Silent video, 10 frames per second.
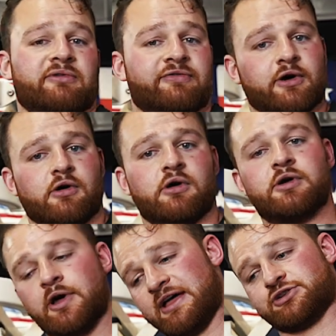feel
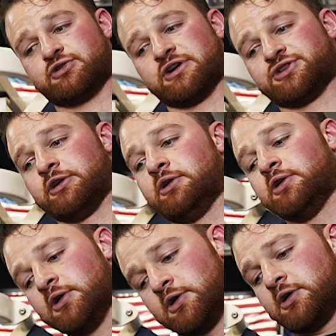that stretch and
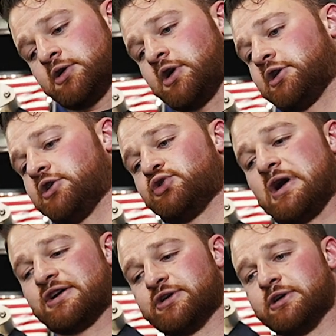good
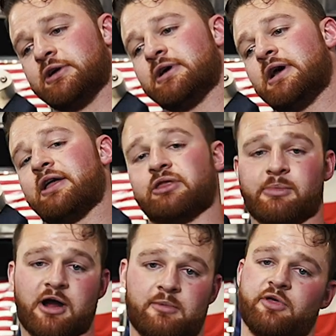contraction at the
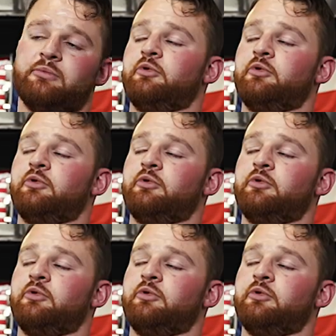bottom of the